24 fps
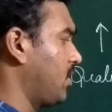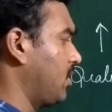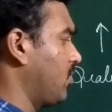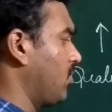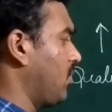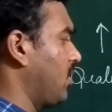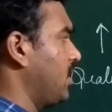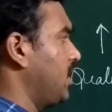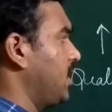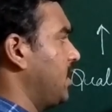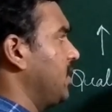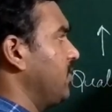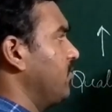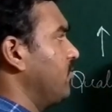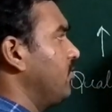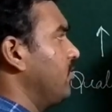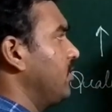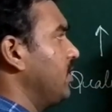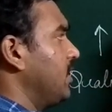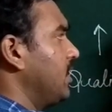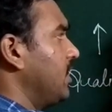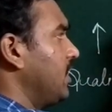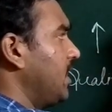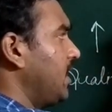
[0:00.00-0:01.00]
quality, we
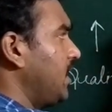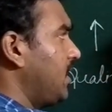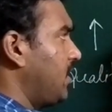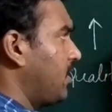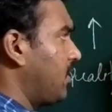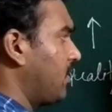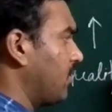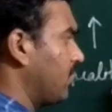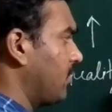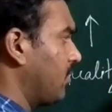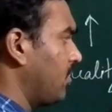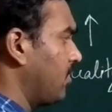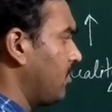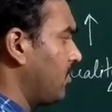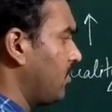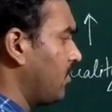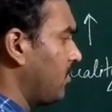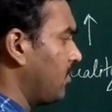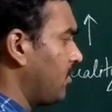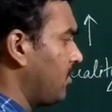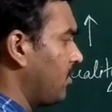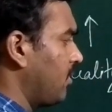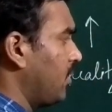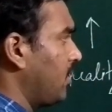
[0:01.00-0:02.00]
need to
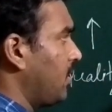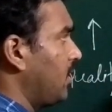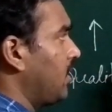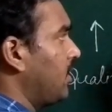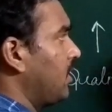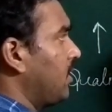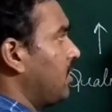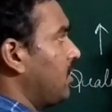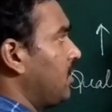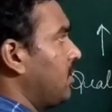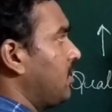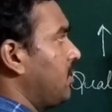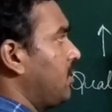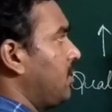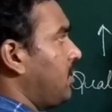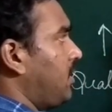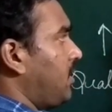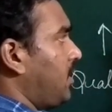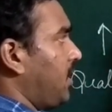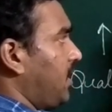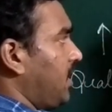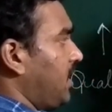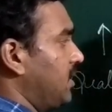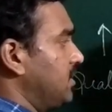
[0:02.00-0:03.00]

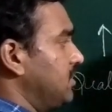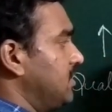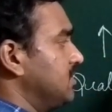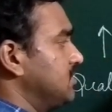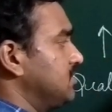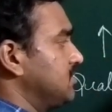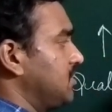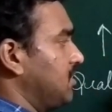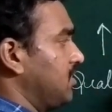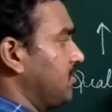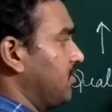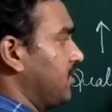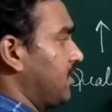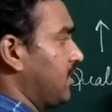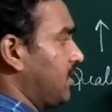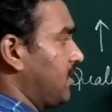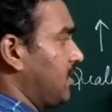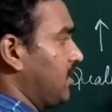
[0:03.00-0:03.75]
treat this river.